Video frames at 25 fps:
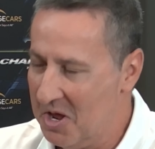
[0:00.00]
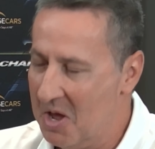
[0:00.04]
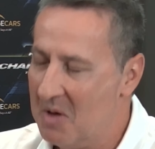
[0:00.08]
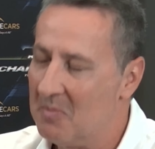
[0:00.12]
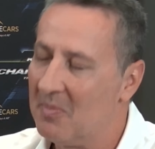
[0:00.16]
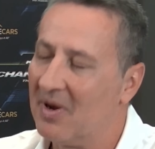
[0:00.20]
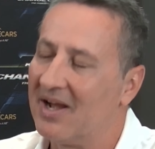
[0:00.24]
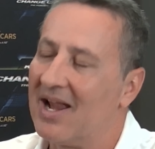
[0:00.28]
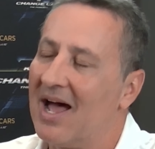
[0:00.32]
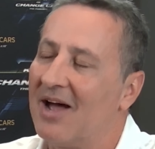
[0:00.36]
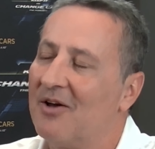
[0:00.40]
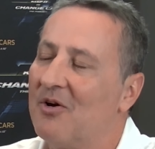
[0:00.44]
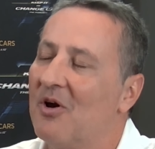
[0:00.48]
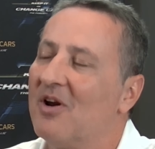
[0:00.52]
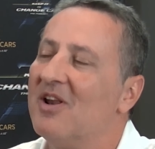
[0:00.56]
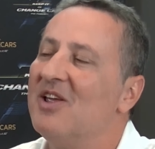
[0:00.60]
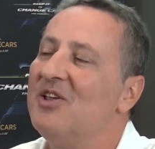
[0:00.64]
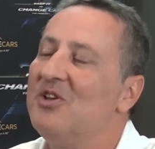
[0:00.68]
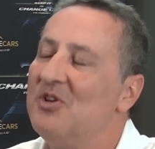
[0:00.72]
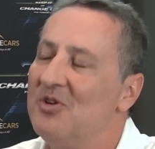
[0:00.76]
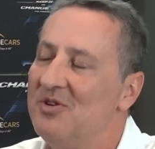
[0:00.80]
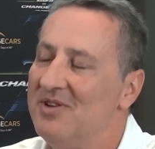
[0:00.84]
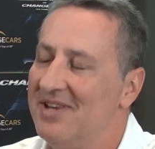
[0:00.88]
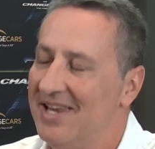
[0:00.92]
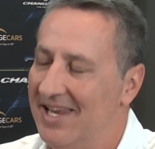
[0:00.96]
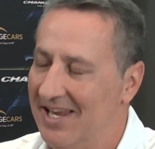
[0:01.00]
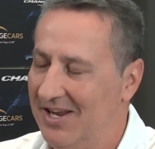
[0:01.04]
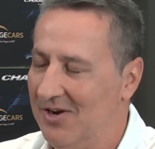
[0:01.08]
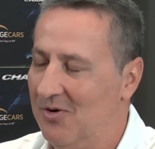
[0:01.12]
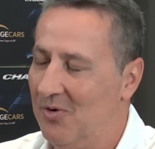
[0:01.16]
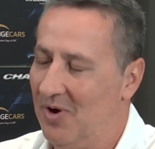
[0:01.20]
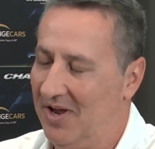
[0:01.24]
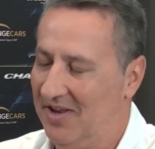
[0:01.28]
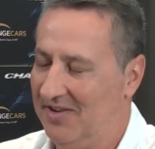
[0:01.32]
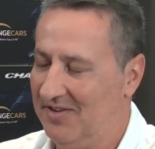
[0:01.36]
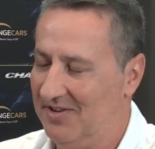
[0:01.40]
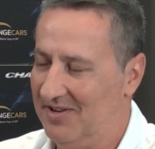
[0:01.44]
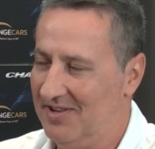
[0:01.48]
But I got a unique
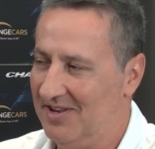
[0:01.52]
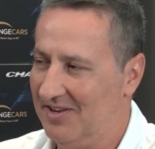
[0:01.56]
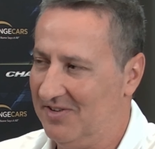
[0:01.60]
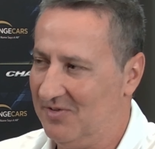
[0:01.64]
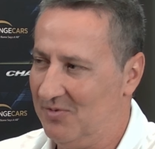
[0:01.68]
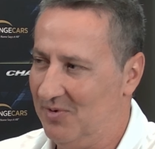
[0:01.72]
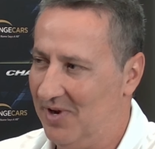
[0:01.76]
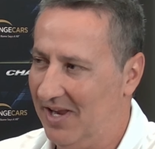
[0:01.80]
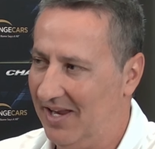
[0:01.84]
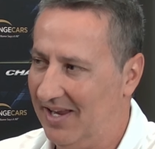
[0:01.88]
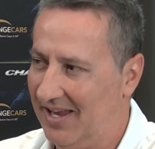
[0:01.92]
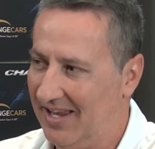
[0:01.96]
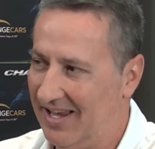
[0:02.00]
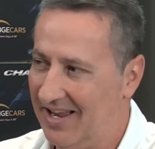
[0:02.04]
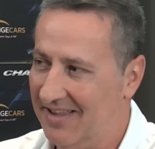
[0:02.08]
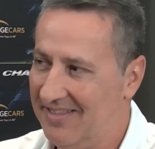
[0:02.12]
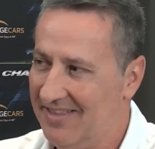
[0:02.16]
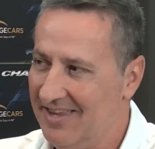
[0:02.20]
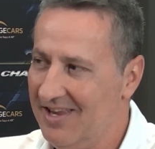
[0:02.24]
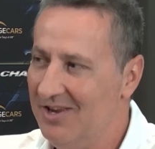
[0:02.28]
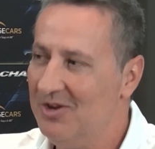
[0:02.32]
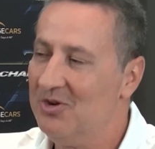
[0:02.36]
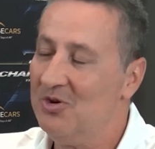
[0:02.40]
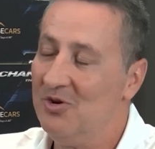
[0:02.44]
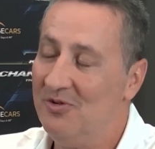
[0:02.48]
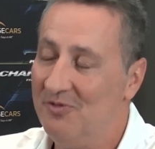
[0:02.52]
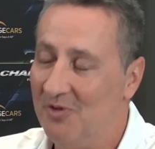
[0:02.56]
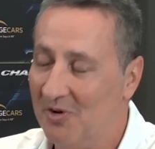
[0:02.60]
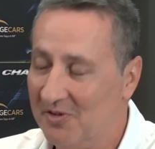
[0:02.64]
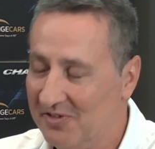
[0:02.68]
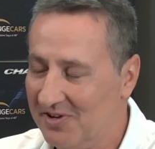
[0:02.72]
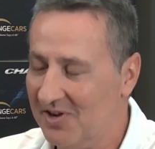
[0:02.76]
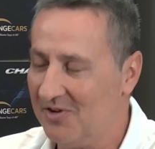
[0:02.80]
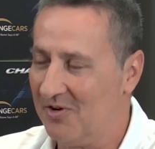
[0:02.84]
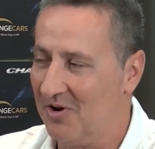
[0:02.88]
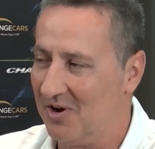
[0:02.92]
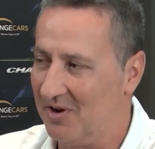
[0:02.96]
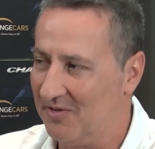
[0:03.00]
question this week, and I think you've
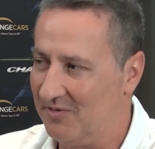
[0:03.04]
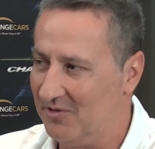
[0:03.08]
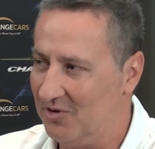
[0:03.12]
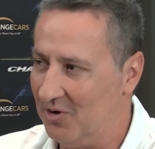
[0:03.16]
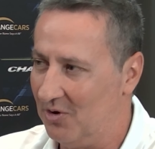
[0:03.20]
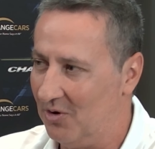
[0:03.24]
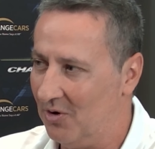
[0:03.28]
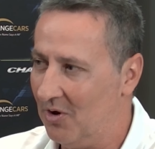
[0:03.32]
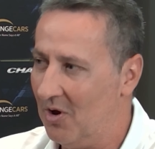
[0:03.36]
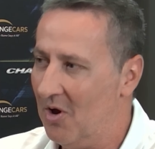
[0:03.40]
also got a few.